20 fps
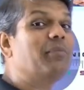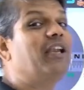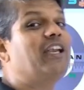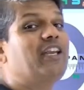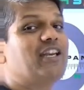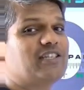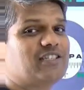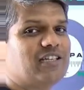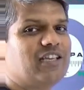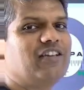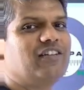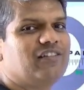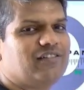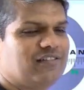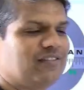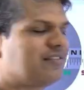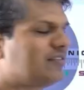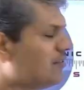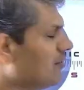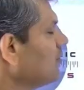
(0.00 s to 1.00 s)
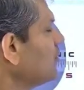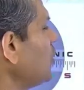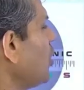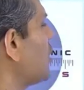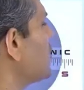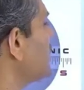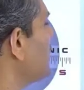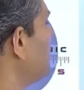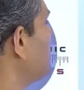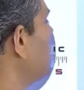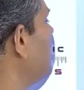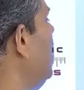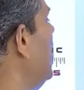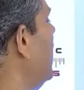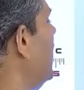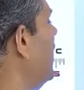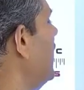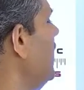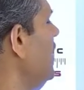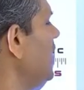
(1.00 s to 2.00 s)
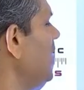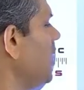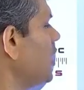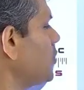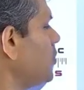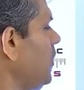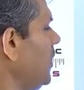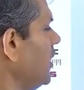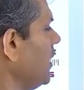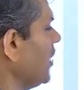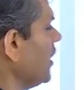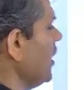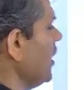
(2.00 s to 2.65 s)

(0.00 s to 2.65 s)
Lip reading: interesting concept they are explaining.